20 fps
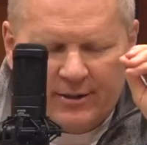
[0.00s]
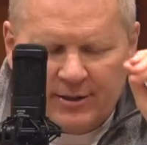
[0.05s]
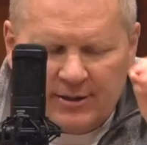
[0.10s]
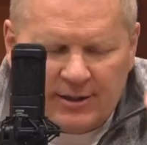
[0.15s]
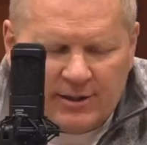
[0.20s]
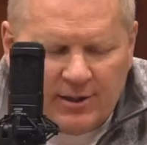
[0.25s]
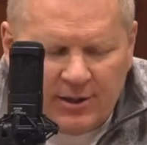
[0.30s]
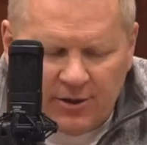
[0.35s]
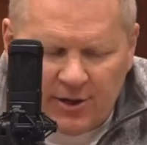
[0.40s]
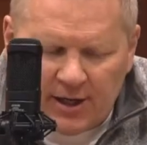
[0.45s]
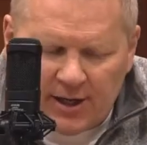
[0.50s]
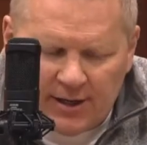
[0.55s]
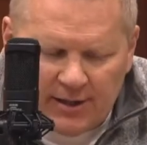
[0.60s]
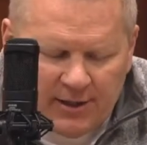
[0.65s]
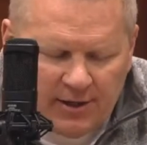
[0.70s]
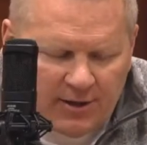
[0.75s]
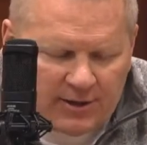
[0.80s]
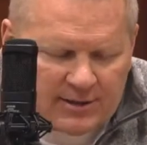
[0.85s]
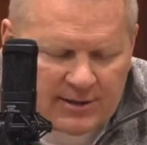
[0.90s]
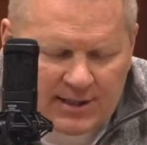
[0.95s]
here
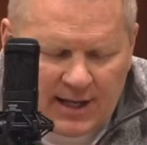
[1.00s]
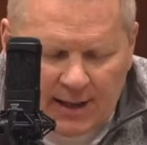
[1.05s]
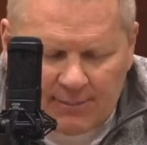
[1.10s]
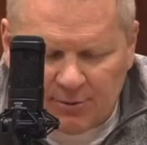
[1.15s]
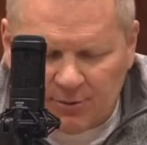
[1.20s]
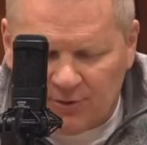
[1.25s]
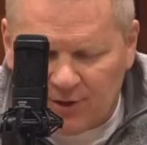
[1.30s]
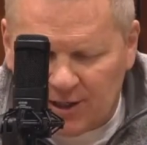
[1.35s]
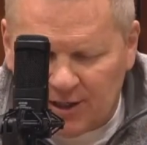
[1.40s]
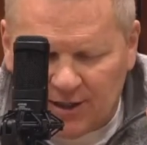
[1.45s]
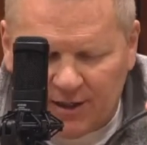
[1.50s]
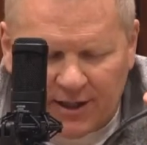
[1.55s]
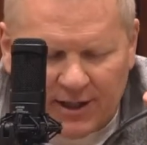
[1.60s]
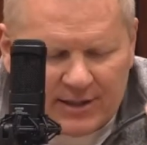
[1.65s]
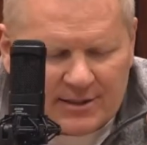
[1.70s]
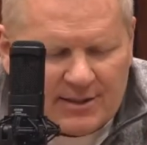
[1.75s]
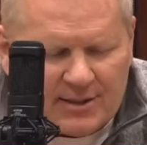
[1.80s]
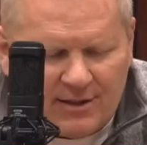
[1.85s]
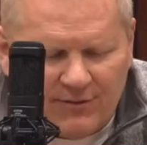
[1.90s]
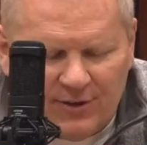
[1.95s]
at Stop the Vanilla and
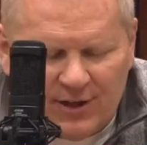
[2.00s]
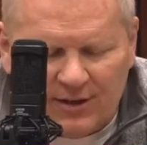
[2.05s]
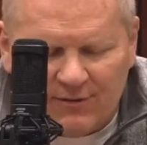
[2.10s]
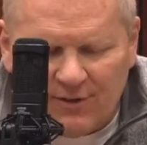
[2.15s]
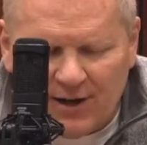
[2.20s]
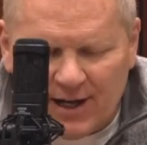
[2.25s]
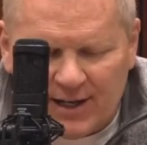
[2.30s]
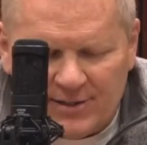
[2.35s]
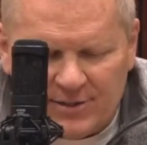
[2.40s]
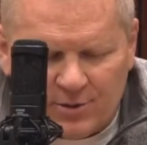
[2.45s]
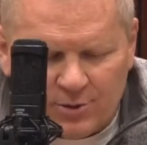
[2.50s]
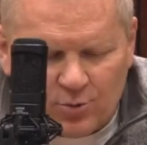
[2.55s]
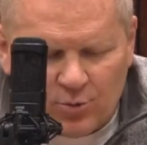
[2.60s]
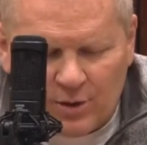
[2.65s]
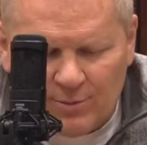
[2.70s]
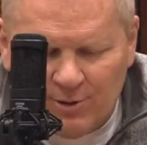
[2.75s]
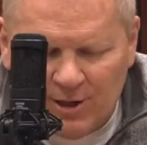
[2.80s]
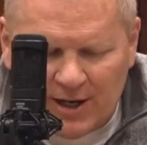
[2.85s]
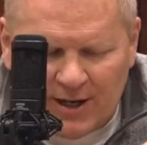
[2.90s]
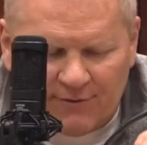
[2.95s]
STV Advisors,
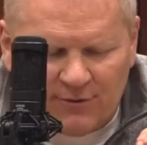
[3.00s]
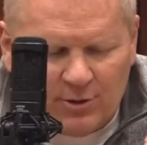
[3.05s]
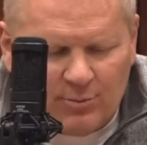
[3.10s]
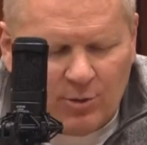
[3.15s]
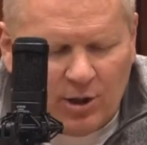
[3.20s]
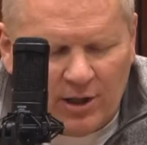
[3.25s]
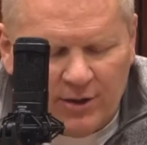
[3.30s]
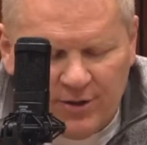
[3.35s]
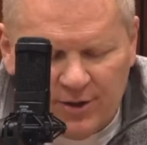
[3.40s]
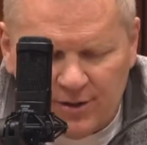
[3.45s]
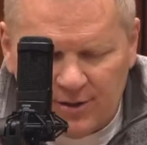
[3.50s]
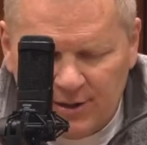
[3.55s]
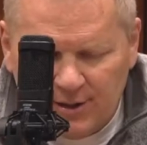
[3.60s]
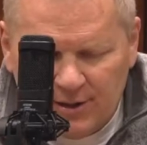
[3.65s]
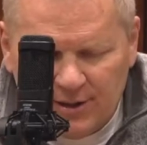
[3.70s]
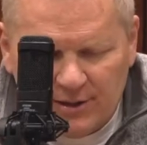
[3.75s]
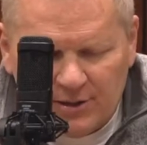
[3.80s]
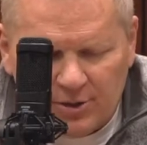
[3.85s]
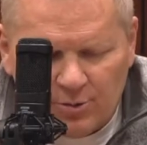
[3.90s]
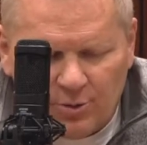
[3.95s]
we meet every month
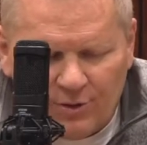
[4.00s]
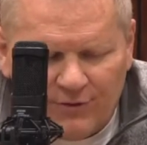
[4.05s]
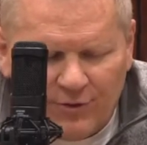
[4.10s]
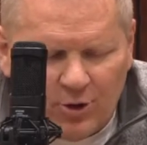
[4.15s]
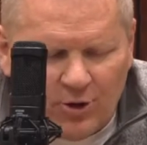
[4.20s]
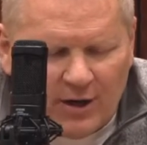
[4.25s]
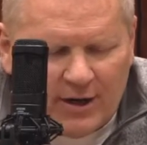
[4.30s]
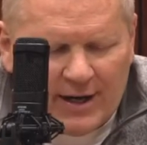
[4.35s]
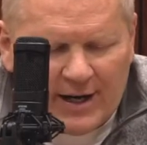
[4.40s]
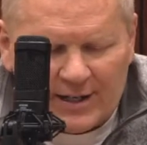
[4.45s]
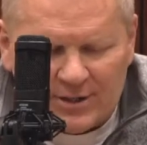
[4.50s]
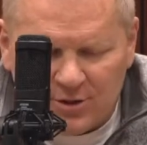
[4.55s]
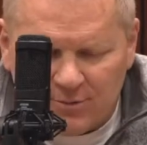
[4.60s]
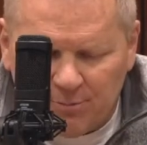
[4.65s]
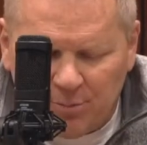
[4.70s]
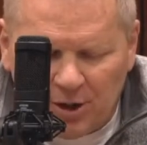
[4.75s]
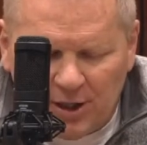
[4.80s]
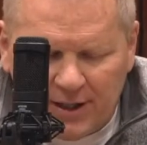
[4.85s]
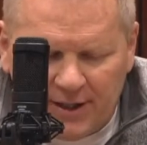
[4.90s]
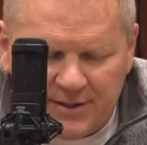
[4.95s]
to review our action
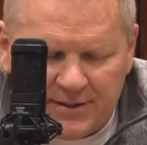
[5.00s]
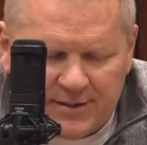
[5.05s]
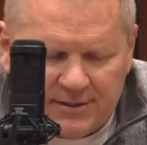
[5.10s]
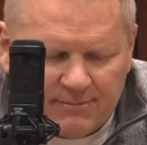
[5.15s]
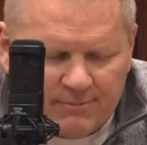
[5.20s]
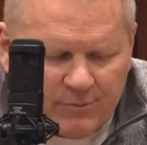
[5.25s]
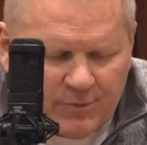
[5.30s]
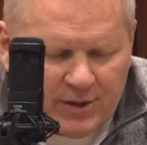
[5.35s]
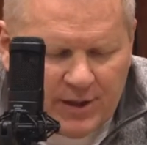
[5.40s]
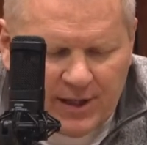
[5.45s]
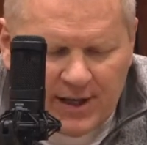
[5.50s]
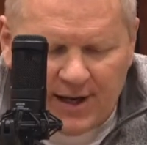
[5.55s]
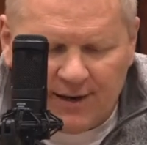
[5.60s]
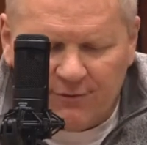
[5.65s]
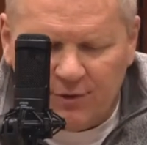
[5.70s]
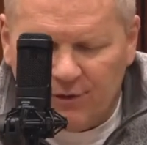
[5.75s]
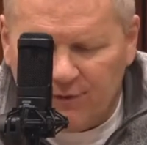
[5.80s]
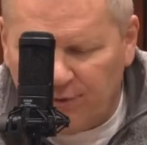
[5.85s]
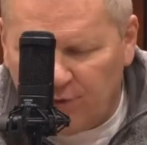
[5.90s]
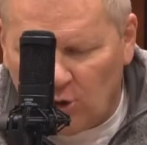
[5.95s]
plans. And
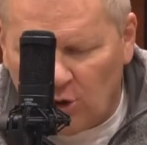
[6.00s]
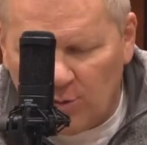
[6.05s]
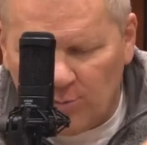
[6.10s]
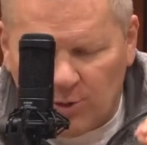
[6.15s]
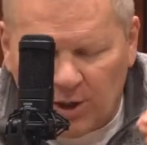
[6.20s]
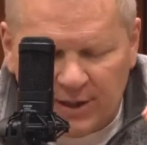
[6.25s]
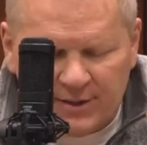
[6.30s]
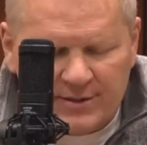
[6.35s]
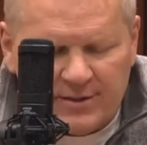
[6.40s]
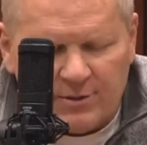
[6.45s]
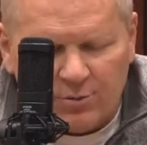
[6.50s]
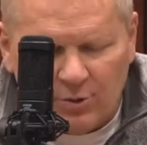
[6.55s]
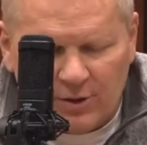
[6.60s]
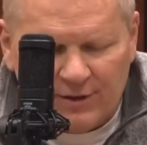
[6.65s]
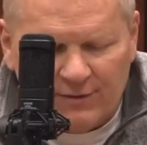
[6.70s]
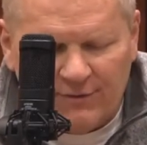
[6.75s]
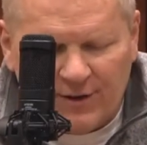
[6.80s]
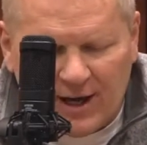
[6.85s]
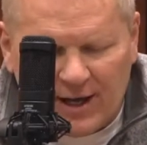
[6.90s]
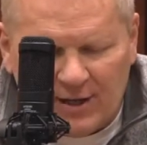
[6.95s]
every 4 months, we
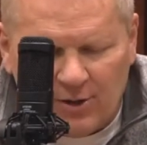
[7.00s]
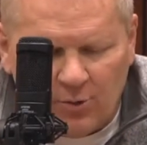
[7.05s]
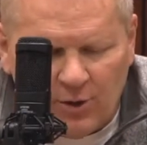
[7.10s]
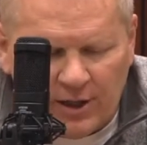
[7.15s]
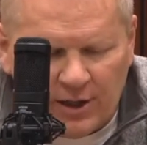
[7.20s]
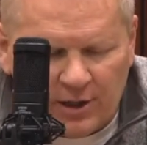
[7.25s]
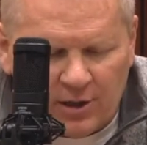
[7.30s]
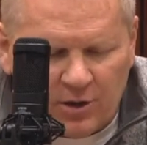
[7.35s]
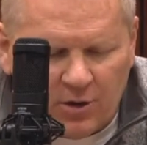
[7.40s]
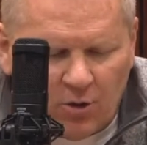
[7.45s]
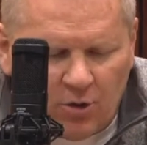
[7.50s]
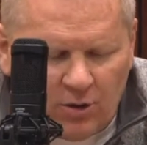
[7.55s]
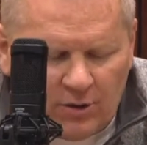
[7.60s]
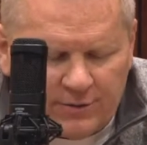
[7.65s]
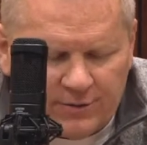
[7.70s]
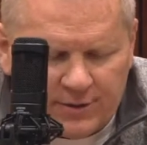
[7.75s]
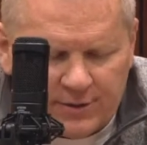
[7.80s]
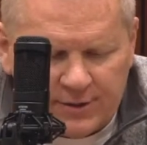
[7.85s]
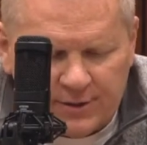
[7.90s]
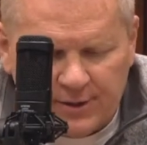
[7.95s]
evaluate our
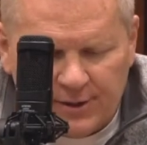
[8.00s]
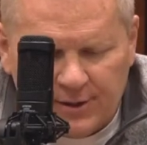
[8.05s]
goals.